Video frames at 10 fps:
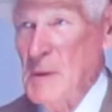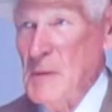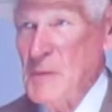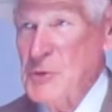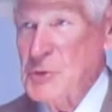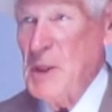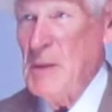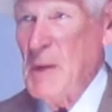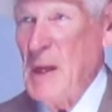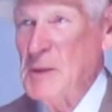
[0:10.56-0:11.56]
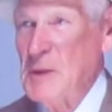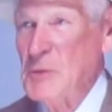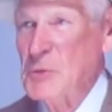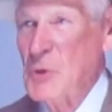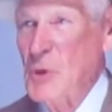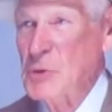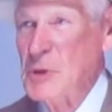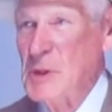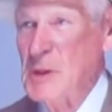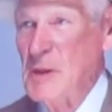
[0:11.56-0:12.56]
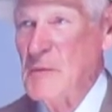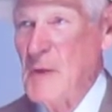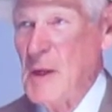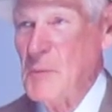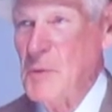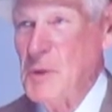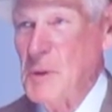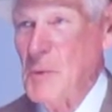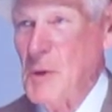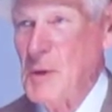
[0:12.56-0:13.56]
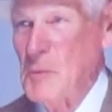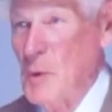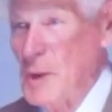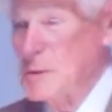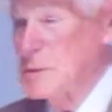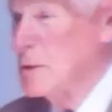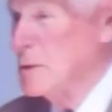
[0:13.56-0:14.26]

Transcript: The same ideals closely identified with the American West.